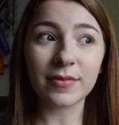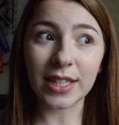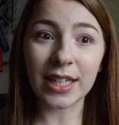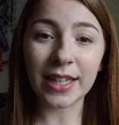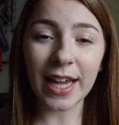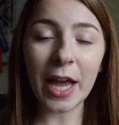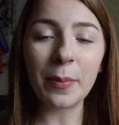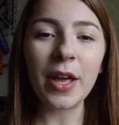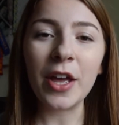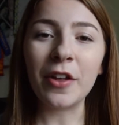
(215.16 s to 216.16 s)
in the
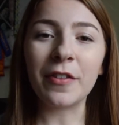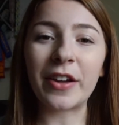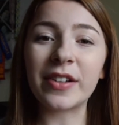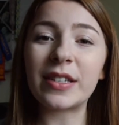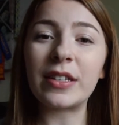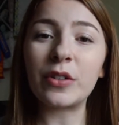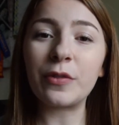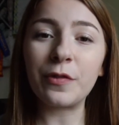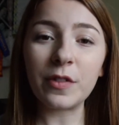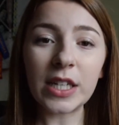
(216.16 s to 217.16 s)
game, there is a little
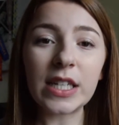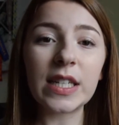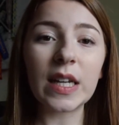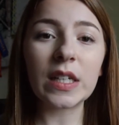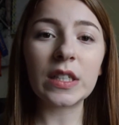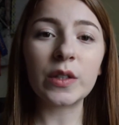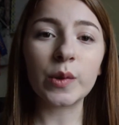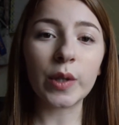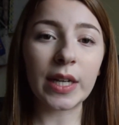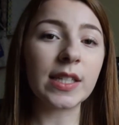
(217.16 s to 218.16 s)
fleeting
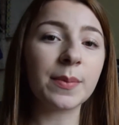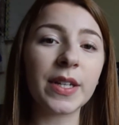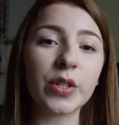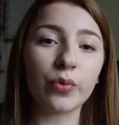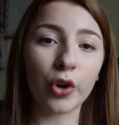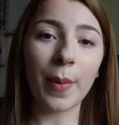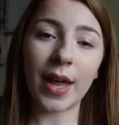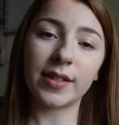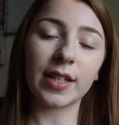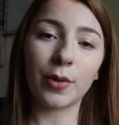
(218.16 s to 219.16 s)
intimate
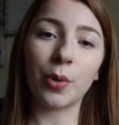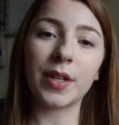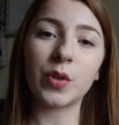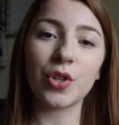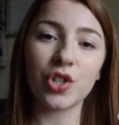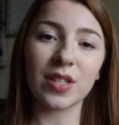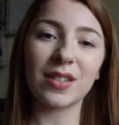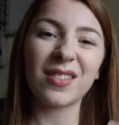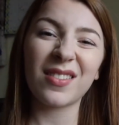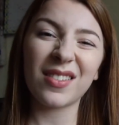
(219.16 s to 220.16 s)
romantic moment, which
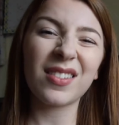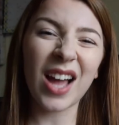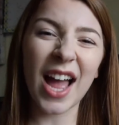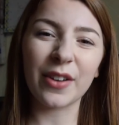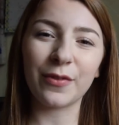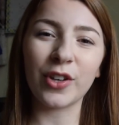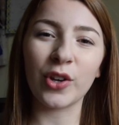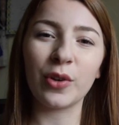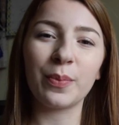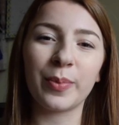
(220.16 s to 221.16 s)
is kind of
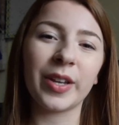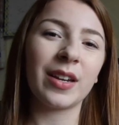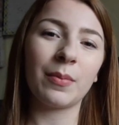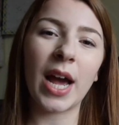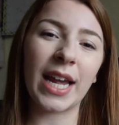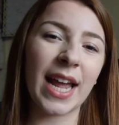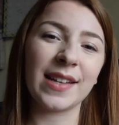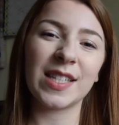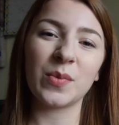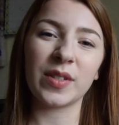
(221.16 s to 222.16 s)
cute, but in my
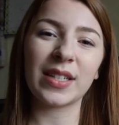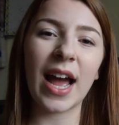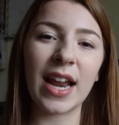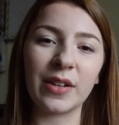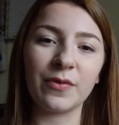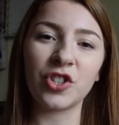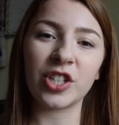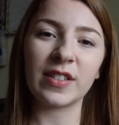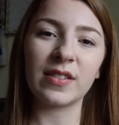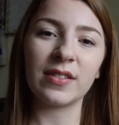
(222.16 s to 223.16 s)
case it was kind of
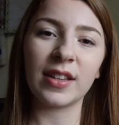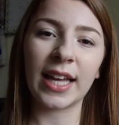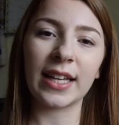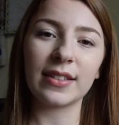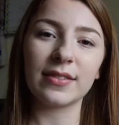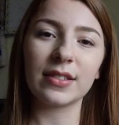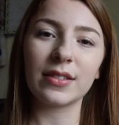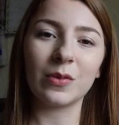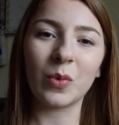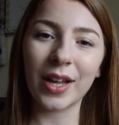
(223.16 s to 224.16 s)
just like,
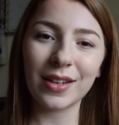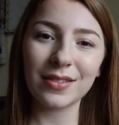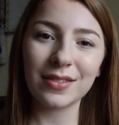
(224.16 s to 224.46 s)
what?